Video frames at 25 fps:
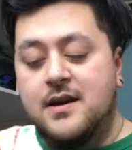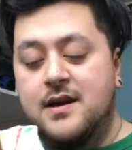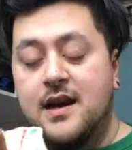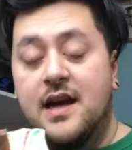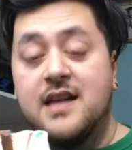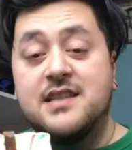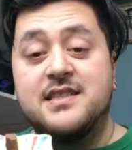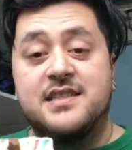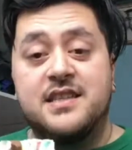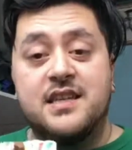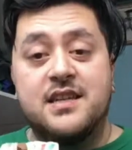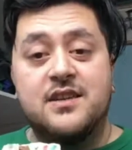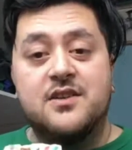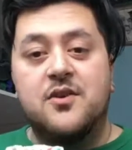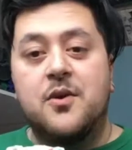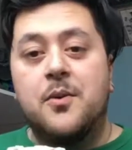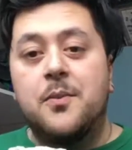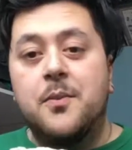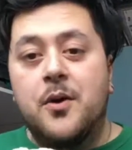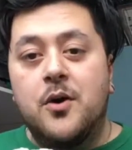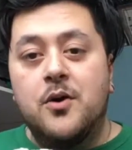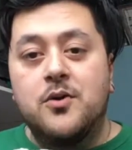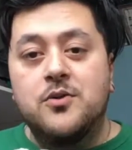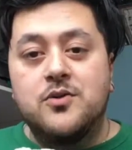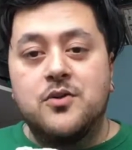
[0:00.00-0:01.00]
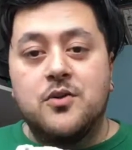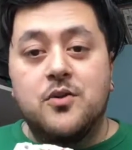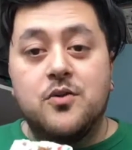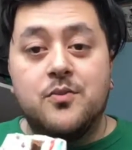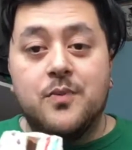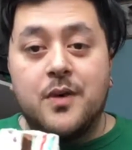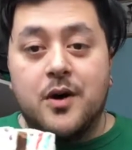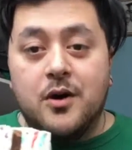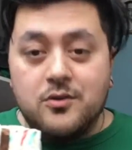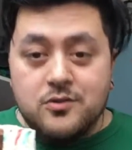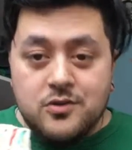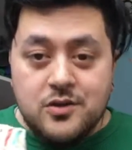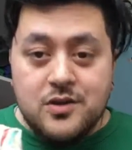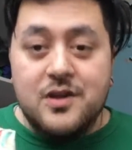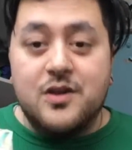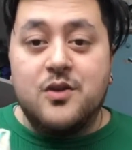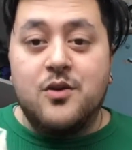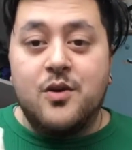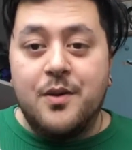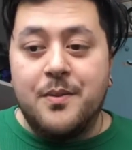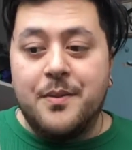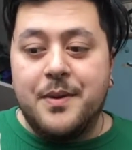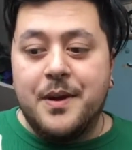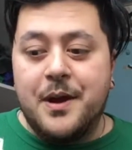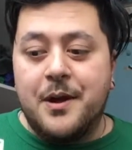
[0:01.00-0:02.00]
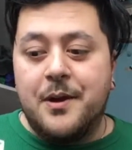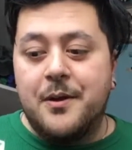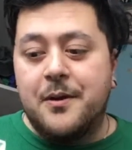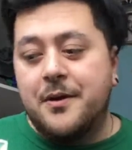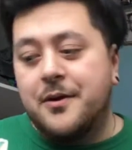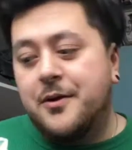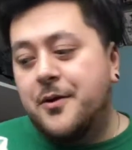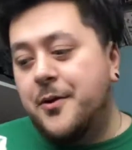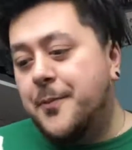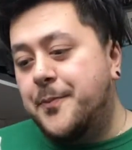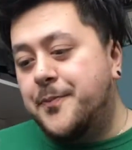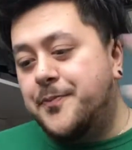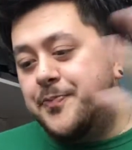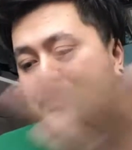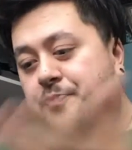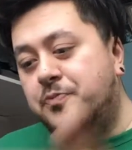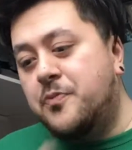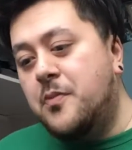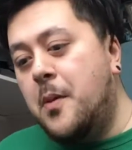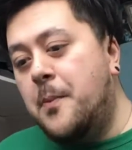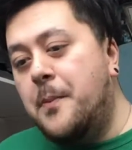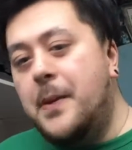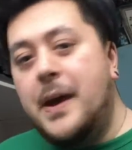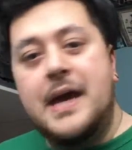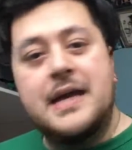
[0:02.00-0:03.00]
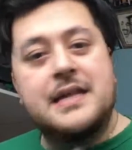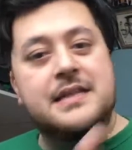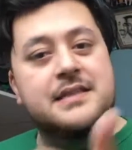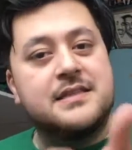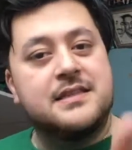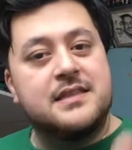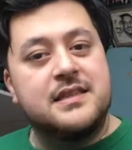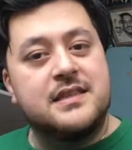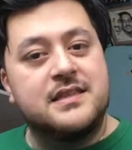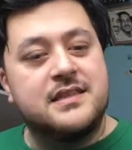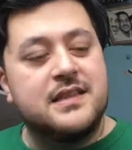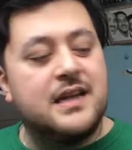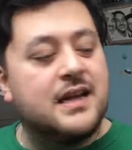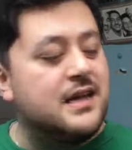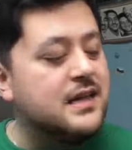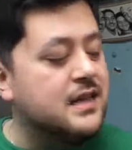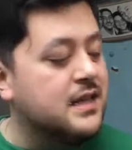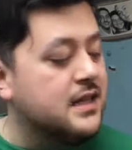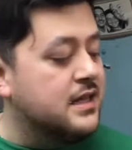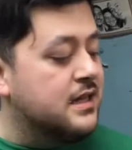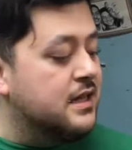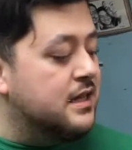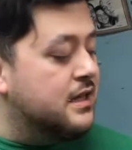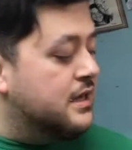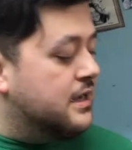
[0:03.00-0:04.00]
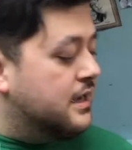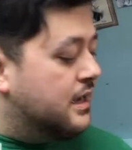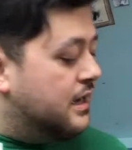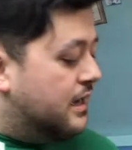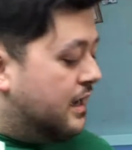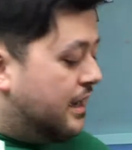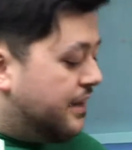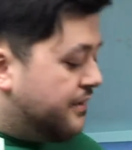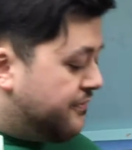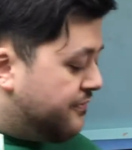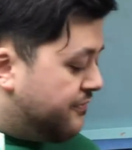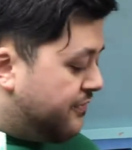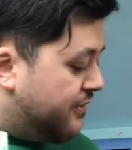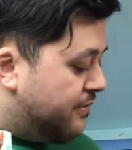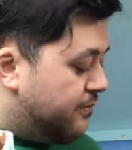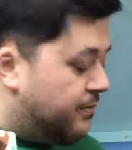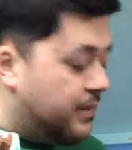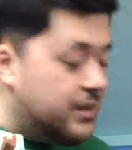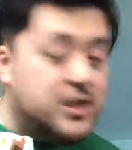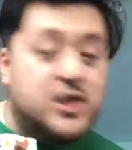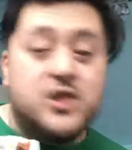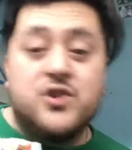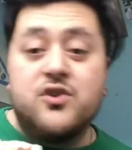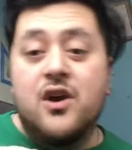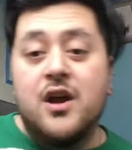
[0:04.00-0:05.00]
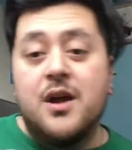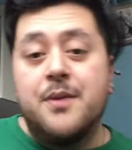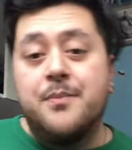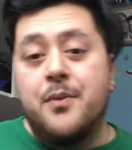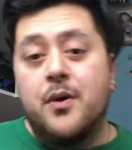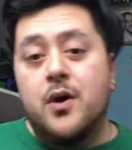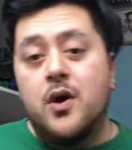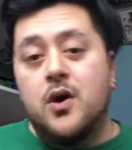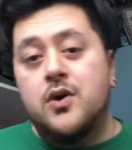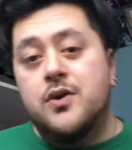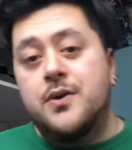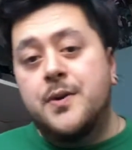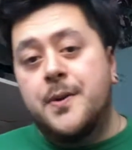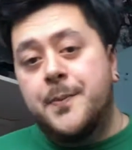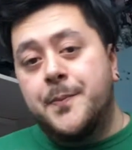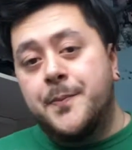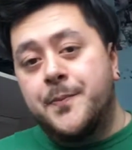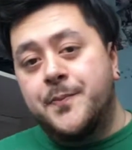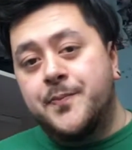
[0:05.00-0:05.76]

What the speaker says: I said, I've got all my old equipment out. I've got pens and this, that. I even found my tripod.